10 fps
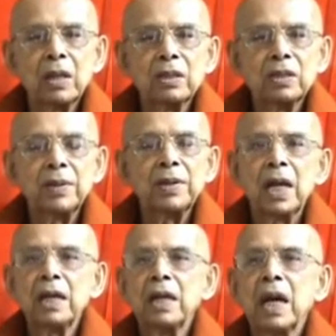
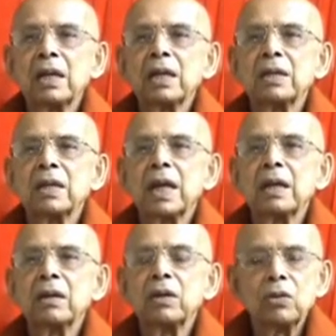Similarly, undertake
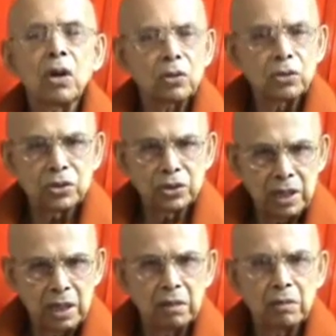not to
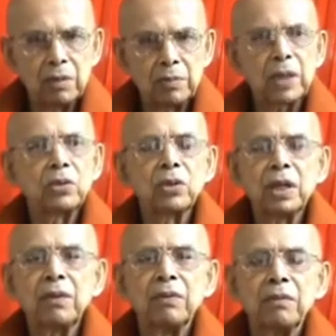steal, but to
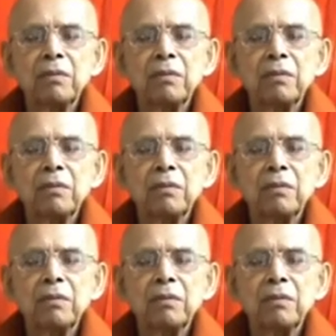give.